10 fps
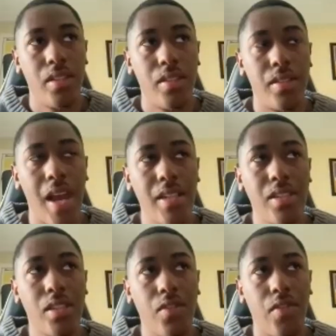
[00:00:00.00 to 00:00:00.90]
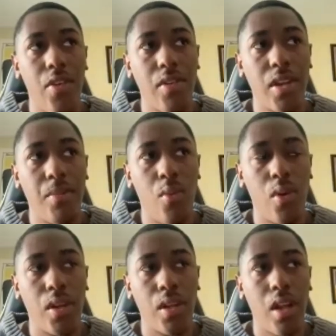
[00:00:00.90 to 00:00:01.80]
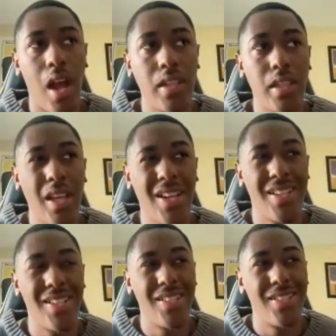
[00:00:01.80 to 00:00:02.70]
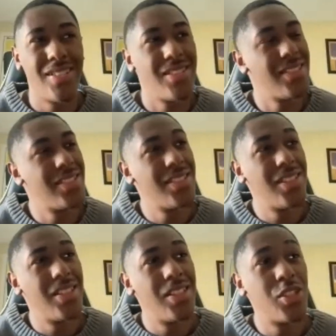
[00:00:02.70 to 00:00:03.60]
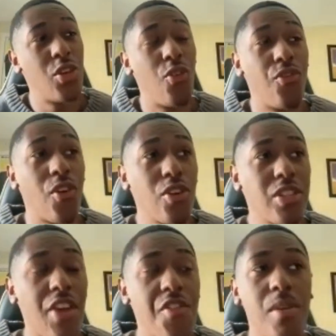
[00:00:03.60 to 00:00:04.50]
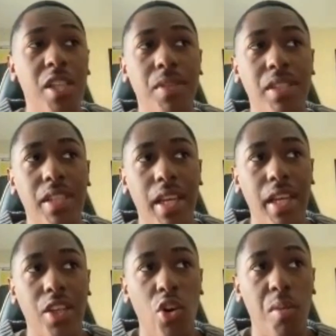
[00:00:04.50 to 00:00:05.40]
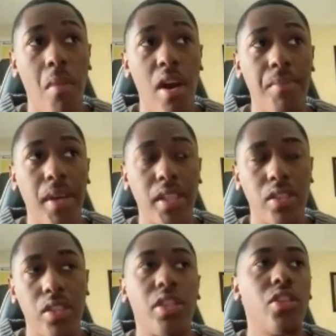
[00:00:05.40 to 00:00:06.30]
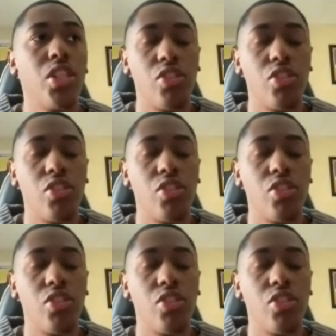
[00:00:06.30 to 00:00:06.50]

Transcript: That's a very good point. I think so. First, everybody's been saying, Imani Bates still a draft.